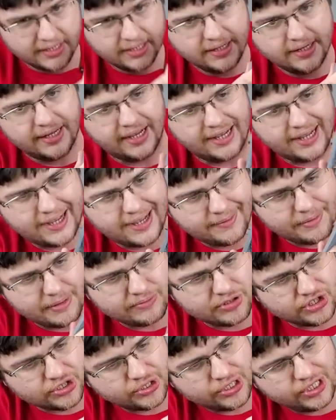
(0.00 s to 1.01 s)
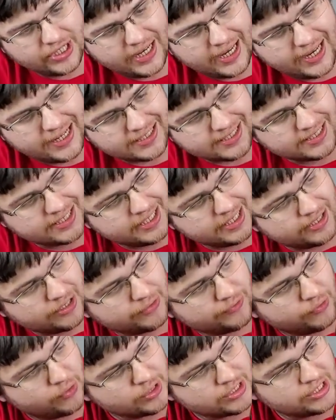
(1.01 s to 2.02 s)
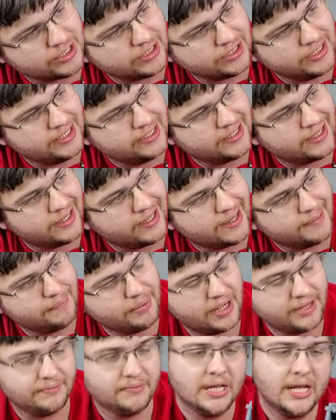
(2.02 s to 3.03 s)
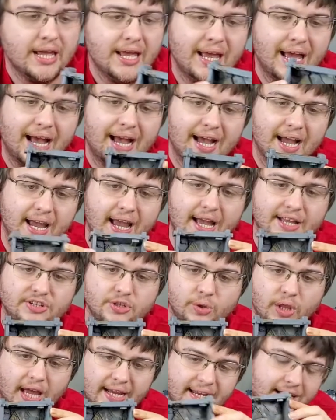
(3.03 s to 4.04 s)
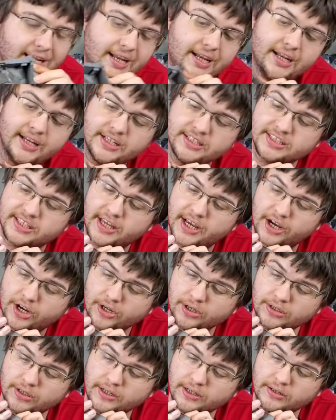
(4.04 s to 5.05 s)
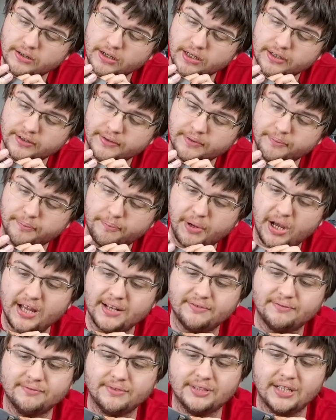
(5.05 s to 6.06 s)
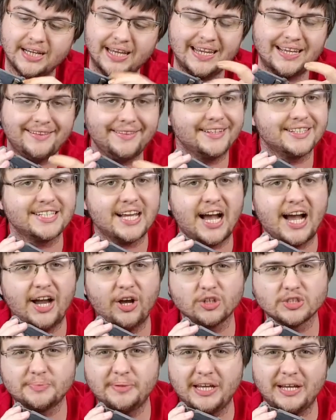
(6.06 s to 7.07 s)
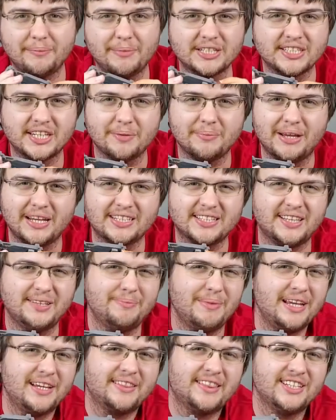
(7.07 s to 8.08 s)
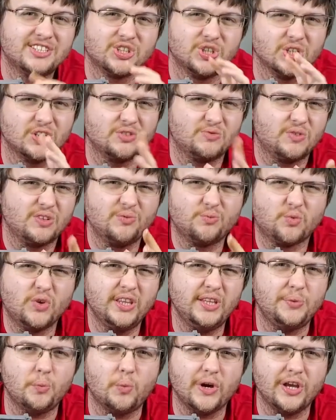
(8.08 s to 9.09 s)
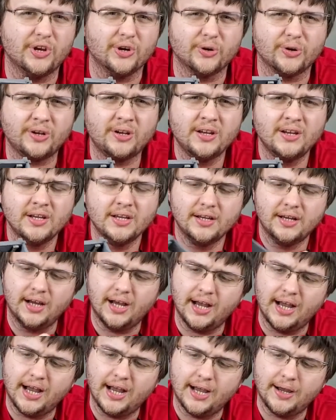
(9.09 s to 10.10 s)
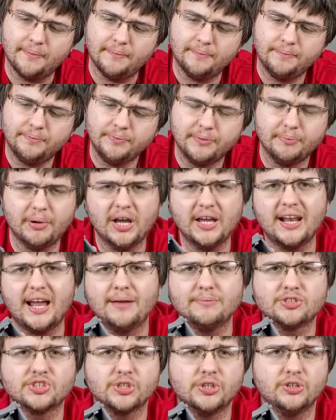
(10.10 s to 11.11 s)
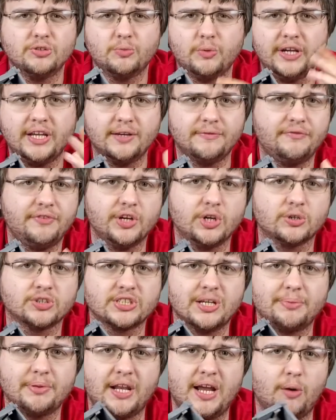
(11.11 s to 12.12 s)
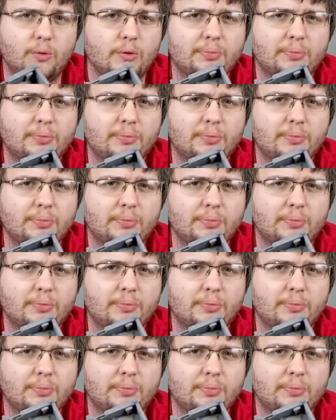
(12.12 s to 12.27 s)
I'm sure you can't see it, unfortunately, but I do like it, and it is there. But again, the tiles being missing make these look really weird. But I'm sure we can figure something out.